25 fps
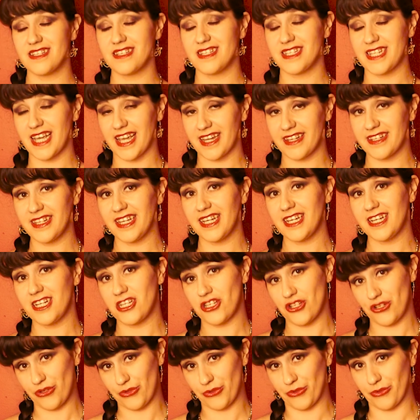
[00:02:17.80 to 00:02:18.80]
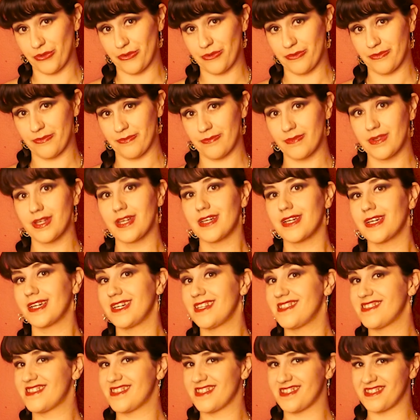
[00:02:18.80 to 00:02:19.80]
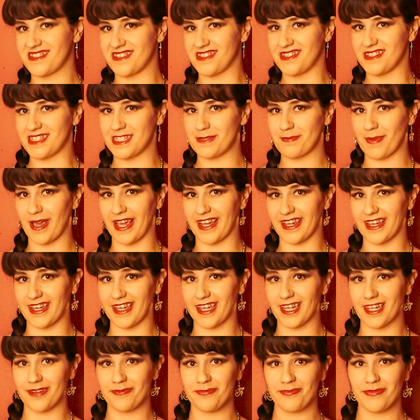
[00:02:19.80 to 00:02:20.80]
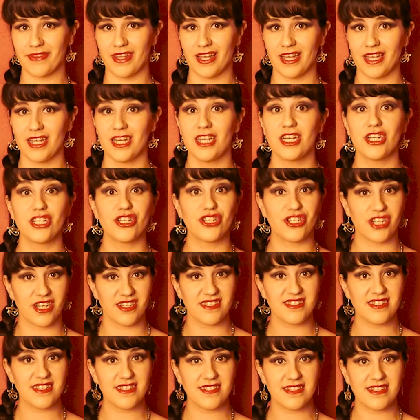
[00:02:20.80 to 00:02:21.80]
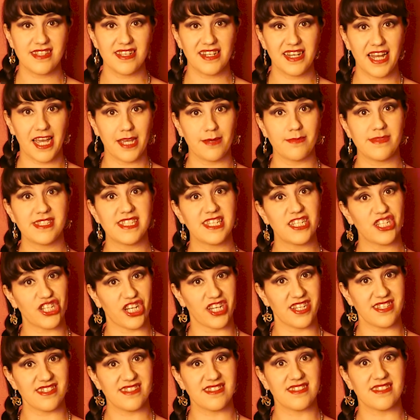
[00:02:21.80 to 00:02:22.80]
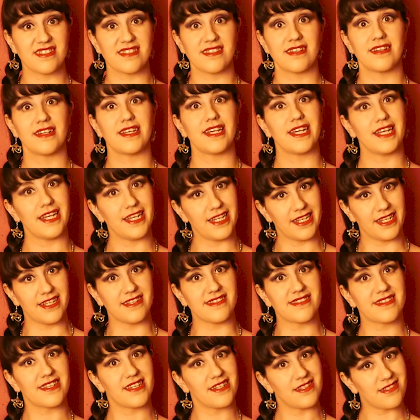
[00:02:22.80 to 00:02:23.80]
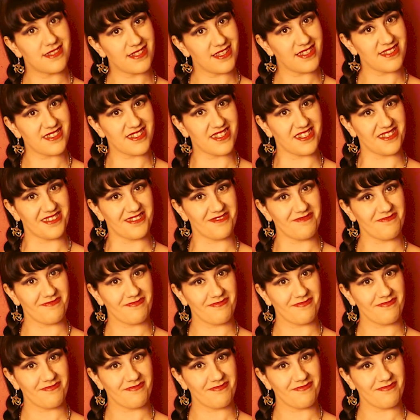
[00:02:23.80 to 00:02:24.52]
Technique 2, consistent spanking. Just as the name suggests, it is consistent.